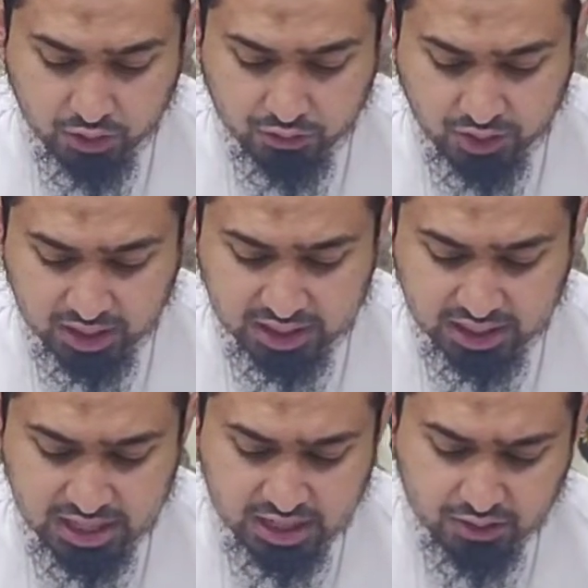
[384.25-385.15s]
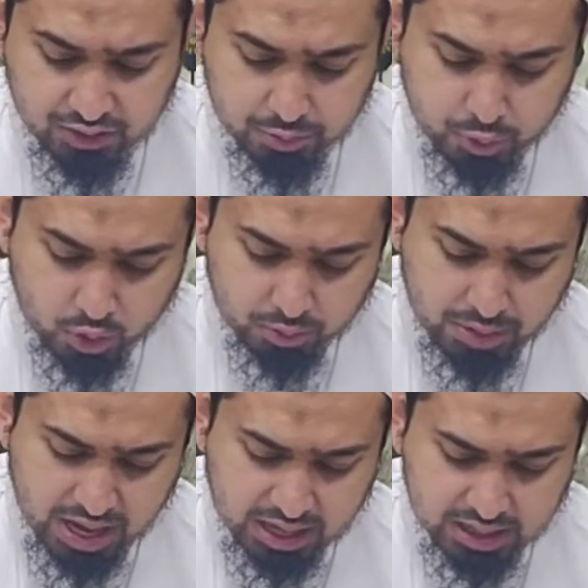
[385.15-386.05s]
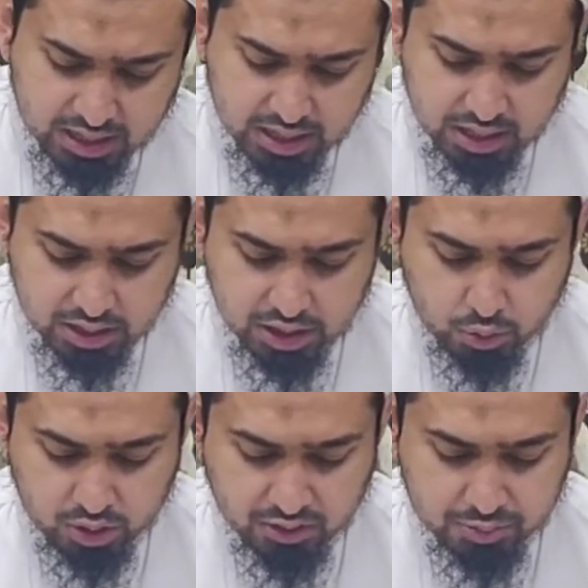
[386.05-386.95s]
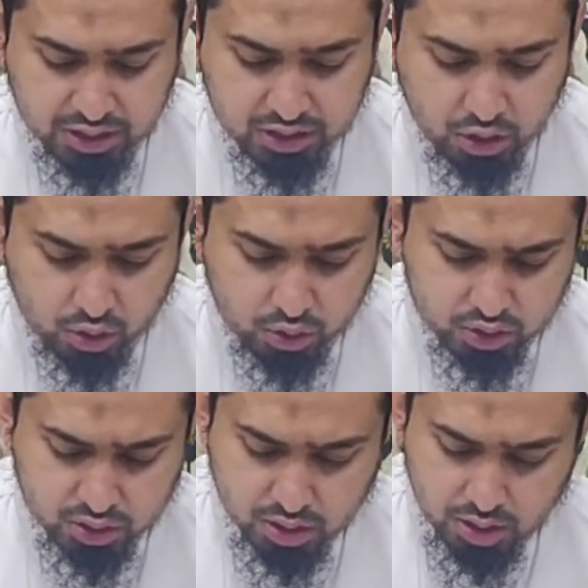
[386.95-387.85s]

fulfilled the need of the poor man, they would have been yours.